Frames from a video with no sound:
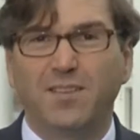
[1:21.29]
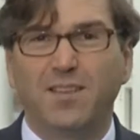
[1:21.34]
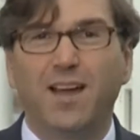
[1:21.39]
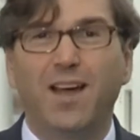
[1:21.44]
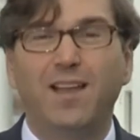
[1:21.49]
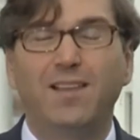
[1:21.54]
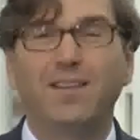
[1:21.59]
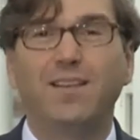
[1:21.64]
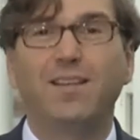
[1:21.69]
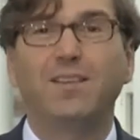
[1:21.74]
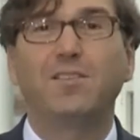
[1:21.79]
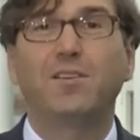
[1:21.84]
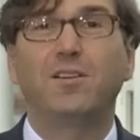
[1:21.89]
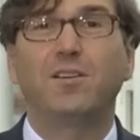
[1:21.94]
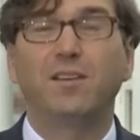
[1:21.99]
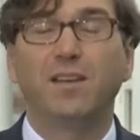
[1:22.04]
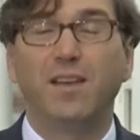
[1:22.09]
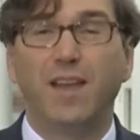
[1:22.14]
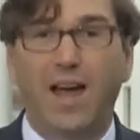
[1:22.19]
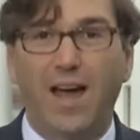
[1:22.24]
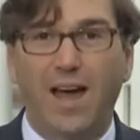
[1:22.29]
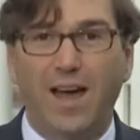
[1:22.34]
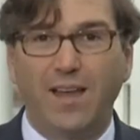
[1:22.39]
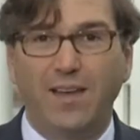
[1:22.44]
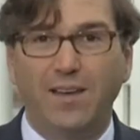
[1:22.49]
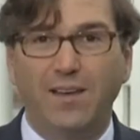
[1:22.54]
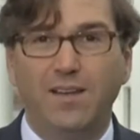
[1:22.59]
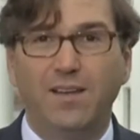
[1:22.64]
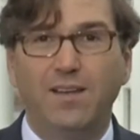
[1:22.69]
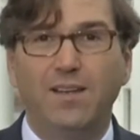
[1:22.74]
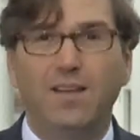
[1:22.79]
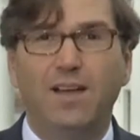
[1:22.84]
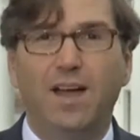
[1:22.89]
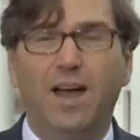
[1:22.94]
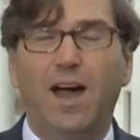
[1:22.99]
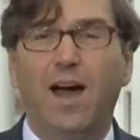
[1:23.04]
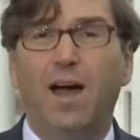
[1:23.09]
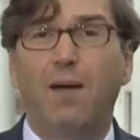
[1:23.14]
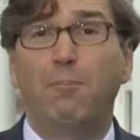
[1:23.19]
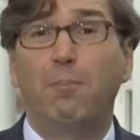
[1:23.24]
So the holidays are not
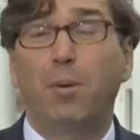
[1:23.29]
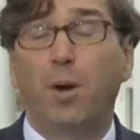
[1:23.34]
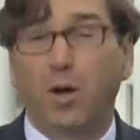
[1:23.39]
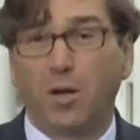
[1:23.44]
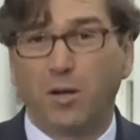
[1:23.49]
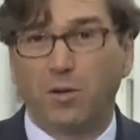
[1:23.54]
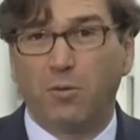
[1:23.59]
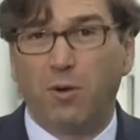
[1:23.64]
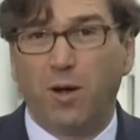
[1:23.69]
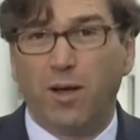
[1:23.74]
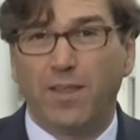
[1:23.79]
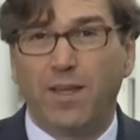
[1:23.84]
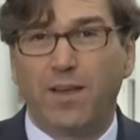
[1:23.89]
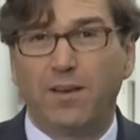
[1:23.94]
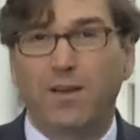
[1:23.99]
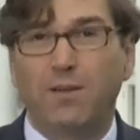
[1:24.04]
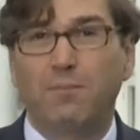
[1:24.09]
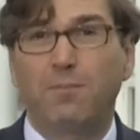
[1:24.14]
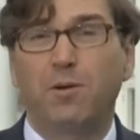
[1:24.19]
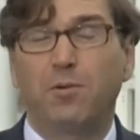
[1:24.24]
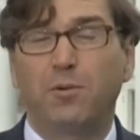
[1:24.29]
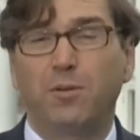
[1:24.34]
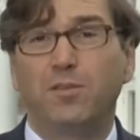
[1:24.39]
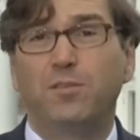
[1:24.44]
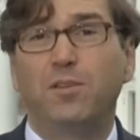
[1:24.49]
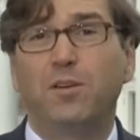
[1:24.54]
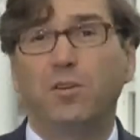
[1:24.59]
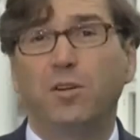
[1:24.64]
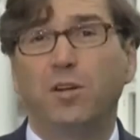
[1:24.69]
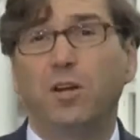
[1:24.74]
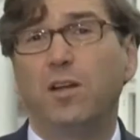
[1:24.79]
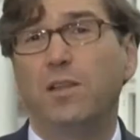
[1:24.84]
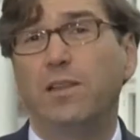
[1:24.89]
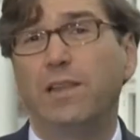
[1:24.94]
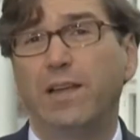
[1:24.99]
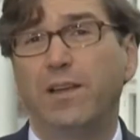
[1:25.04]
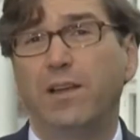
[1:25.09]
um, part of why that number was so good.